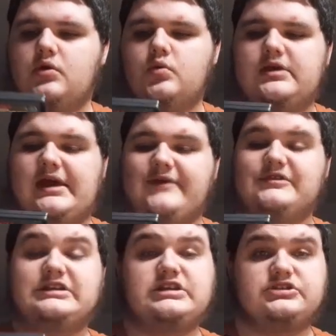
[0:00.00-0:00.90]
We have
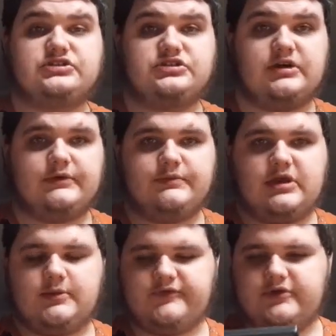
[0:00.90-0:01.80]
an ECW
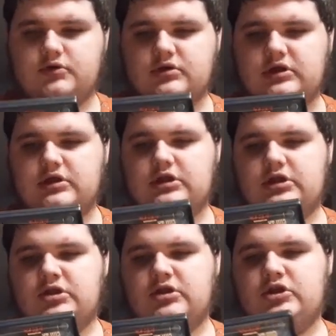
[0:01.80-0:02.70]
pay-per-view.
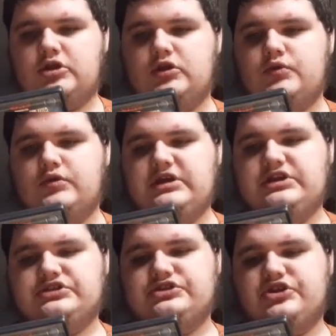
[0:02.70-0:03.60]

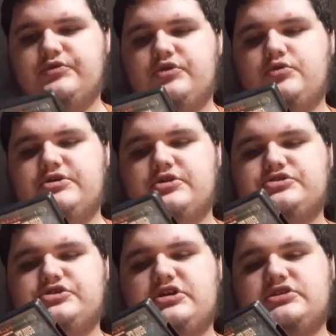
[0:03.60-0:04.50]
ECW
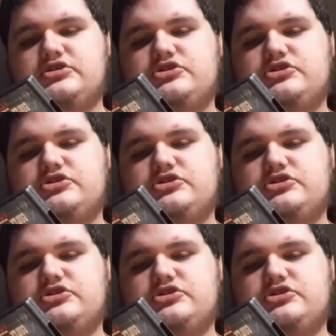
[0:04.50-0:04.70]
Guilty as